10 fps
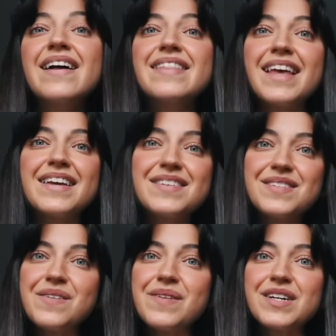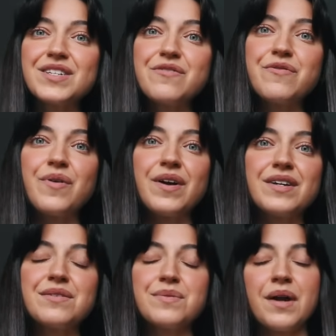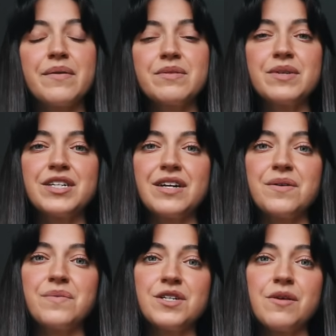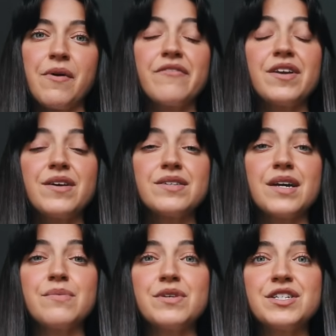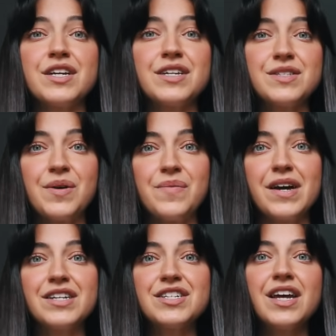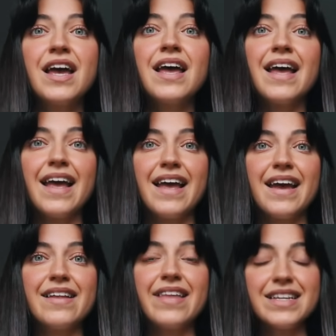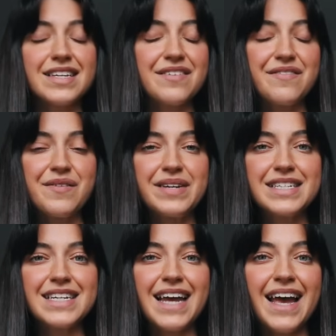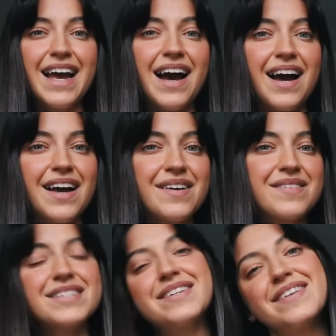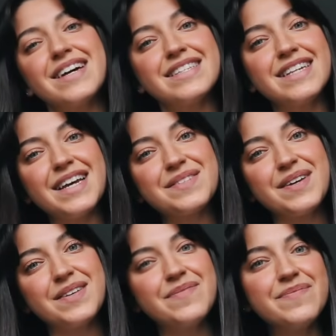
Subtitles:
Thank you so much for subscribing to my channel and watching my videos. I appreciate it so much. And that's it for me today. I will see you guys in the next one.